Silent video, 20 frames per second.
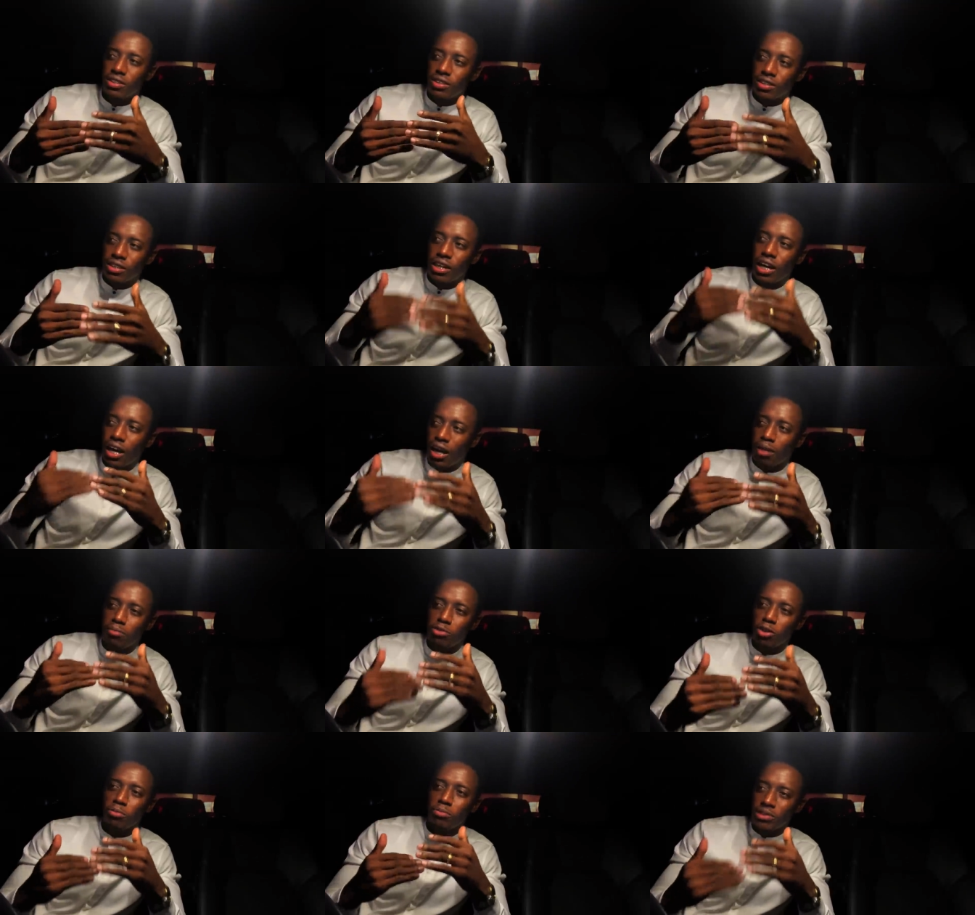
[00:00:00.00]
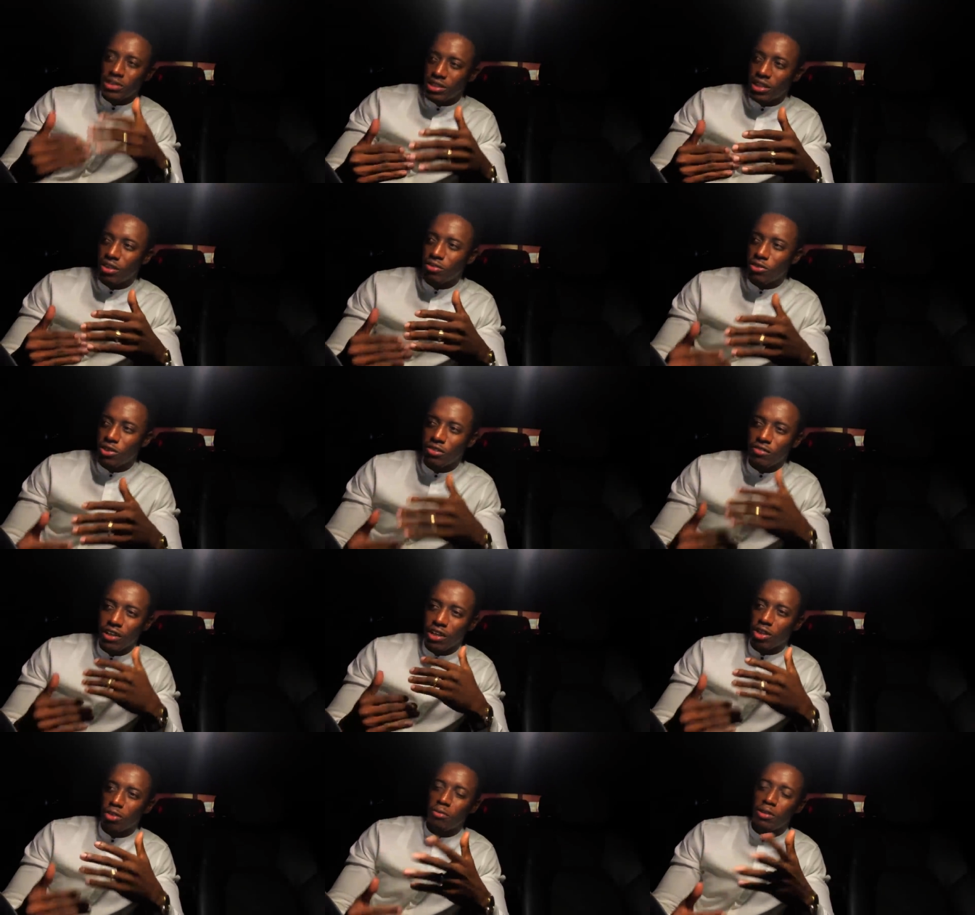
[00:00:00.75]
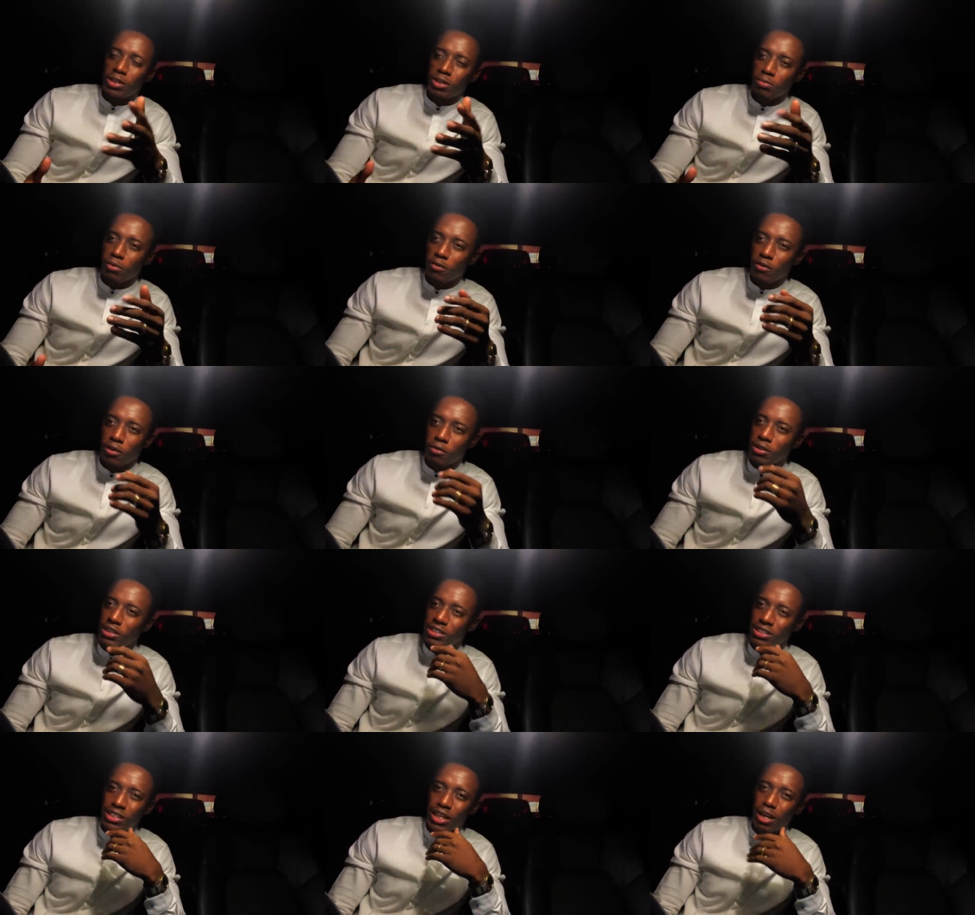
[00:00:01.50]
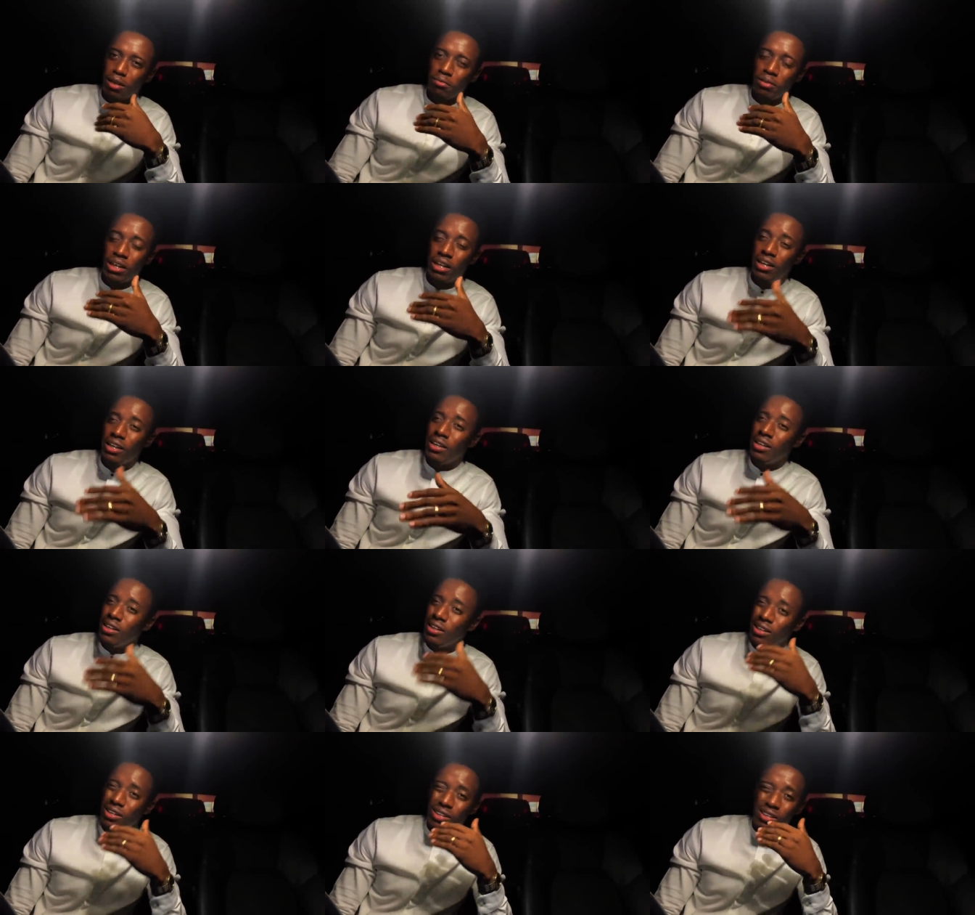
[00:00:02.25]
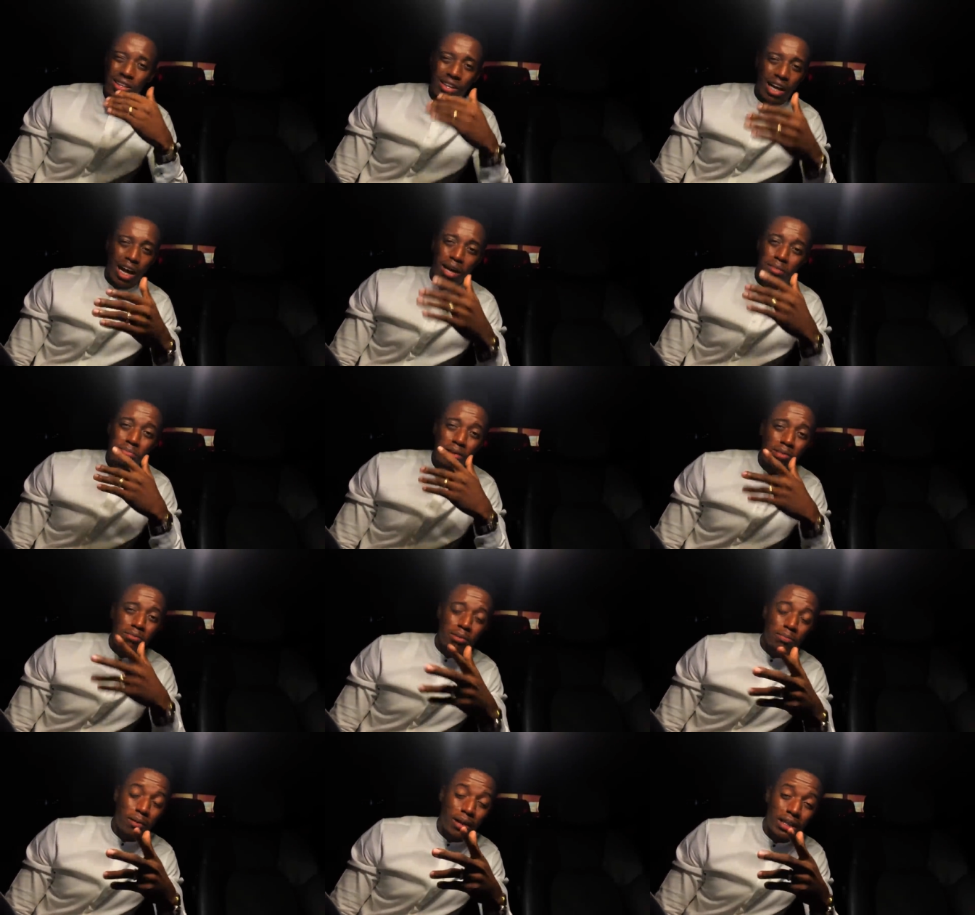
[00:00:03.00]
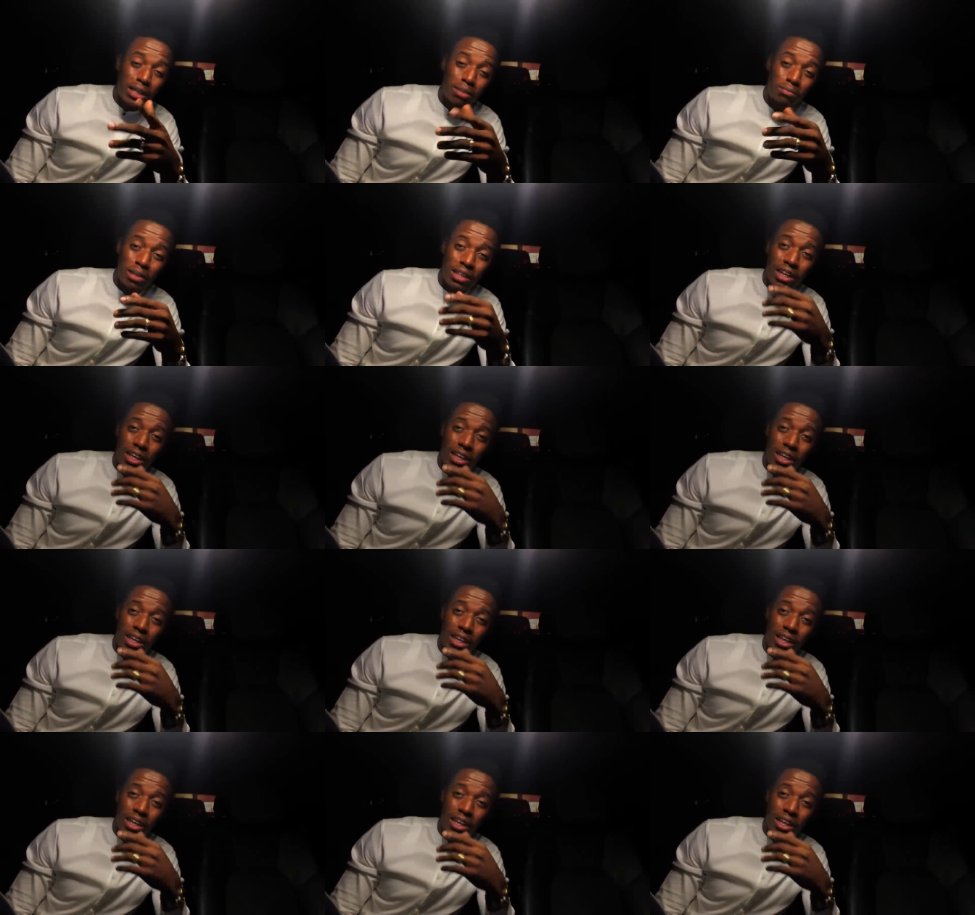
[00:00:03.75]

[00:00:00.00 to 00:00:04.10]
Calm down myself whenever I come the performance time. I blame the pandemic